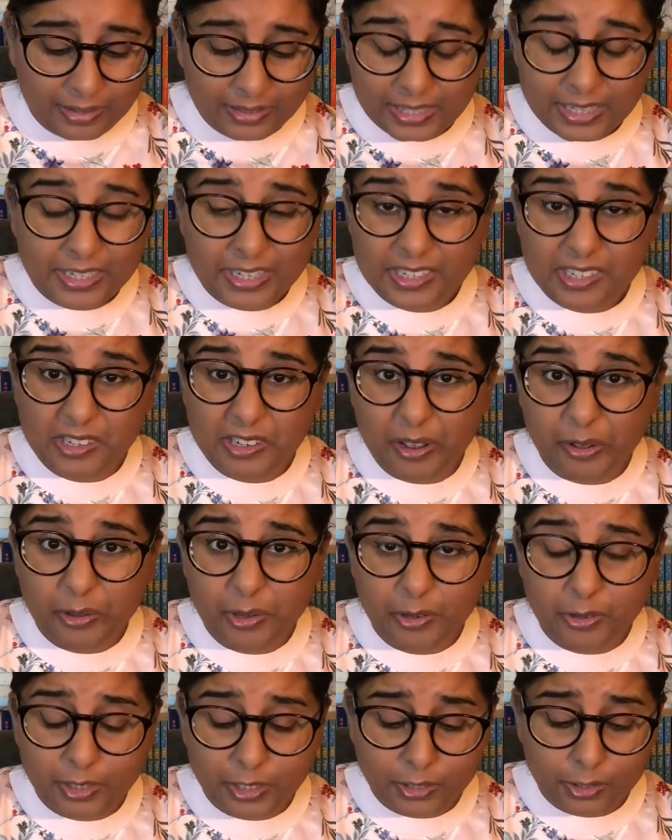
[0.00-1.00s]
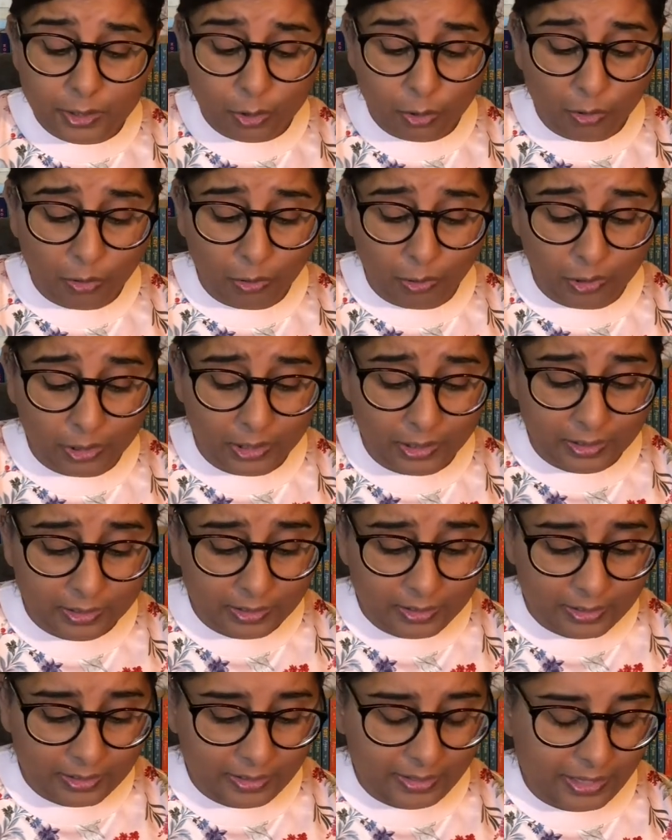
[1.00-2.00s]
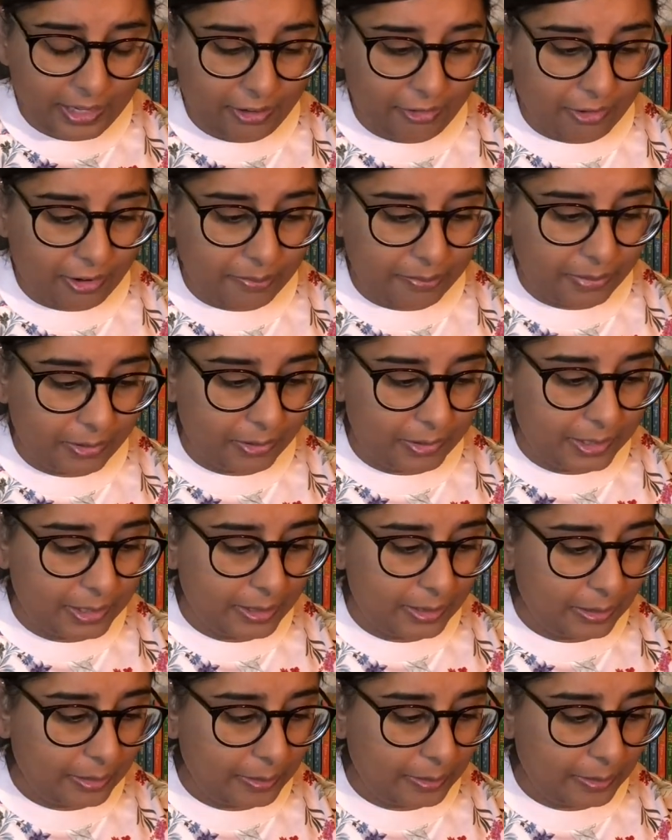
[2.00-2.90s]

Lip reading: This is no use at all, he grumbled.